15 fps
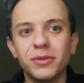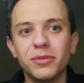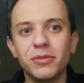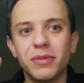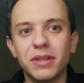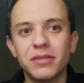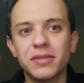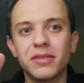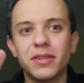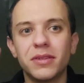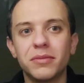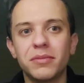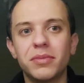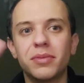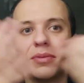messed
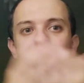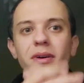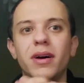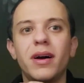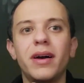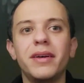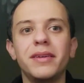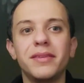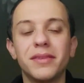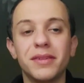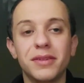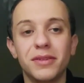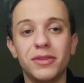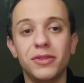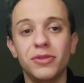up, I
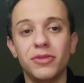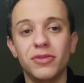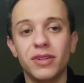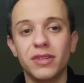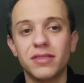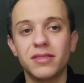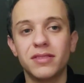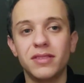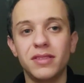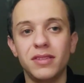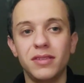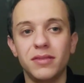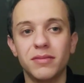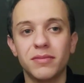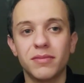think the
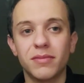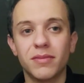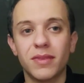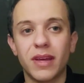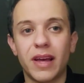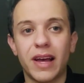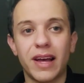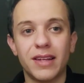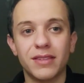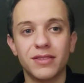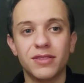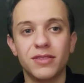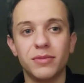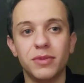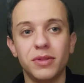university has
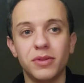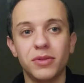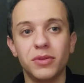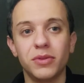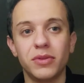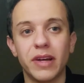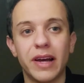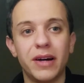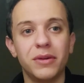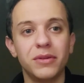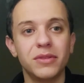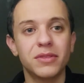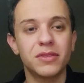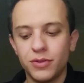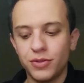to be called
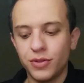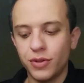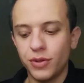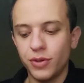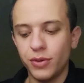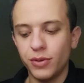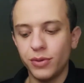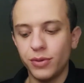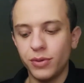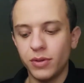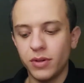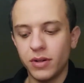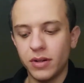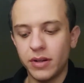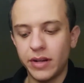out.
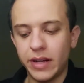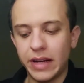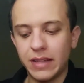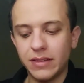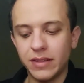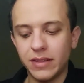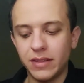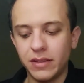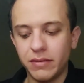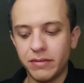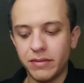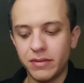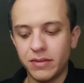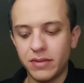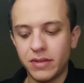So, as I
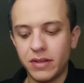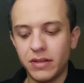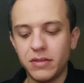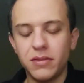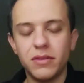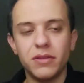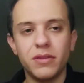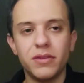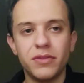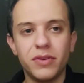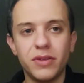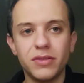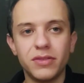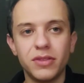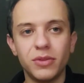said, the
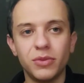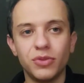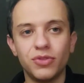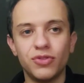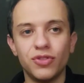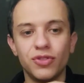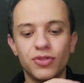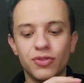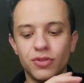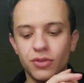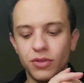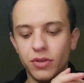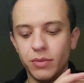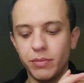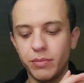first thing was just
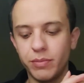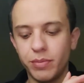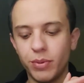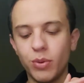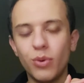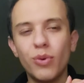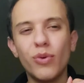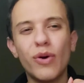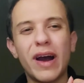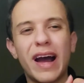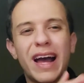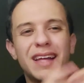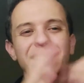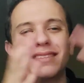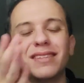the poor
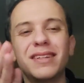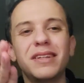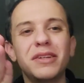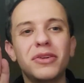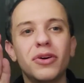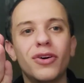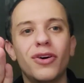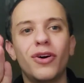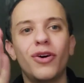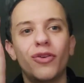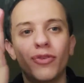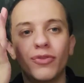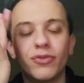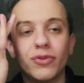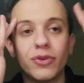handling
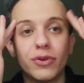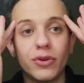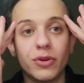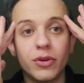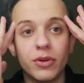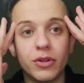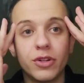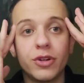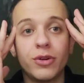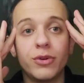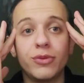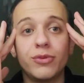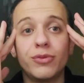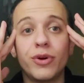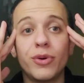of
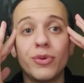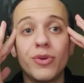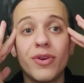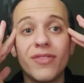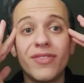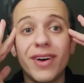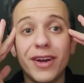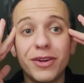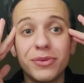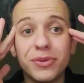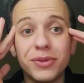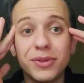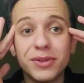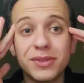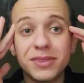
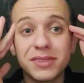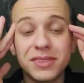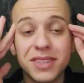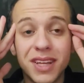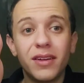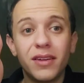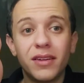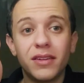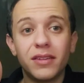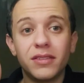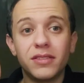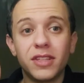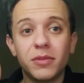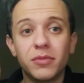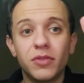coronavirus in
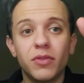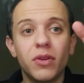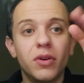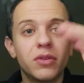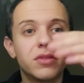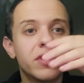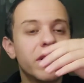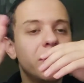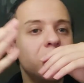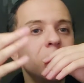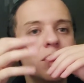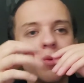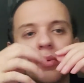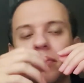terms of lockdown,